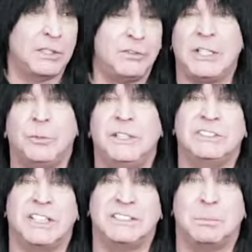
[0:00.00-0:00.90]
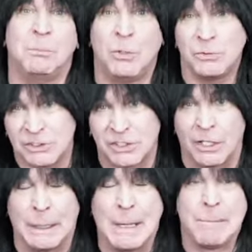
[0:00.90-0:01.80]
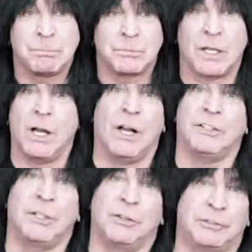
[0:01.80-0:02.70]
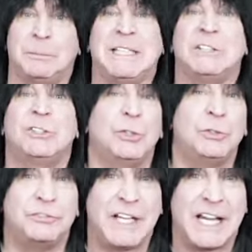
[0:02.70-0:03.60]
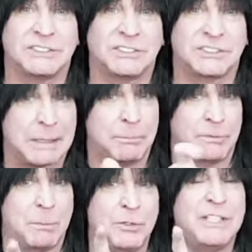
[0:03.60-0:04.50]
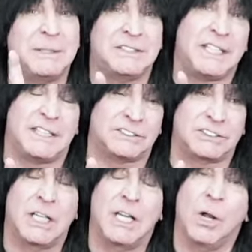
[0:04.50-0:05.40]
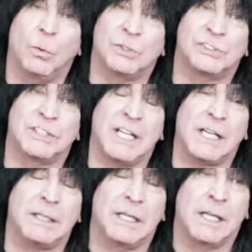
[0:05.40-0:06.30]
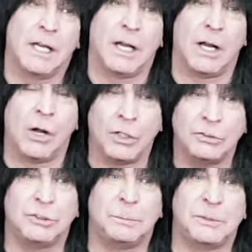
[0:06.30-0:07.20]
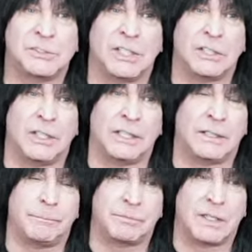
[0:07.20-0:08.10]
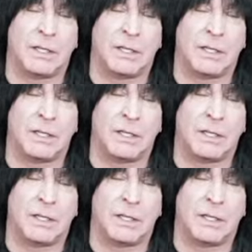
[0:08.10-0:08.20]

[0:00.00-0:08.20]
You know, they criticize Mozart, you know, for being too fast. The movie Amadeus was not 100% like